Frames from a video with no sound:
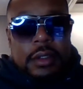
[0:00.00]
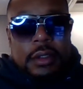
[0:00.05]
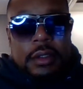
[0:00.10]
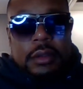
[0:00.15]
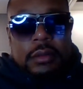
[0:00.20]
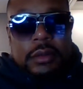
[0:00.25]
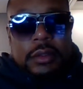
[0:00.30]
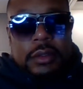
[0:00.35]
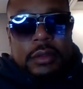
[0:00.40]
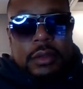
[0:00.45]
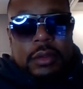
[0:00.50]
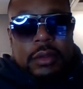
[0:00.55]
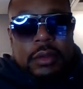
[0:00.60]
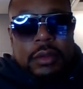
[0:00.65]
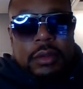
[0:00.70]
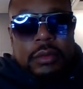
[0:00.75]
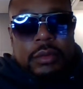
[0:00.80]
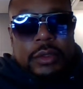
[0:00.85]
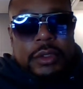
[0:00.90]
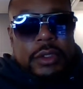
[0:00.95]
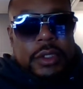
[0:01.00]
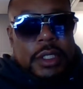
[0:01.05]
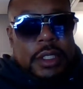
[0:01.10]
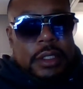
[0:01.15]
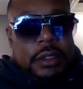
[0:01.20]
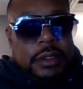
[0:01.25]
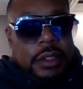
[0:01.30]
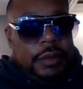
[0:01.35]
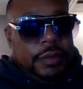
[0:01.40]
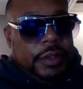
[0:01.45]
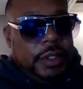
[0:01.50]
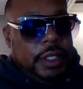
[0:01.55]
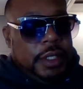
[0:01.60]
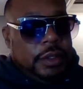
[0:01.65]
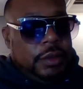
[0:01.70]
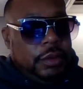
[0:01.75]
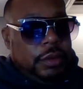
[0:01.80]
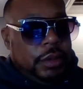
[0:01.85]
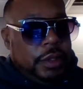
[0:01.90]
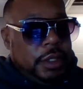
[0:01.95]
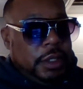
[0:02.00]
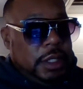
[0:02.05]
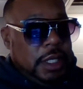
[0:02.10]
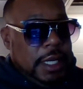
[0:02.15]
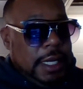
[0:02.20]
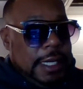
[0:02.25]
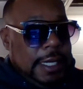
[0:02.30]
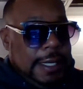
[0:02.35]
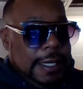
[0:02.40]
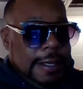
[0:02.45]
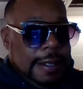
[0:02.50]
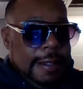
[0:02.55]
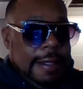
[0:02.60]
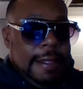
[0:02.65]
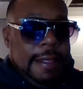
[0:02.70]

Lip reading: What's going on with you? How's everything going today?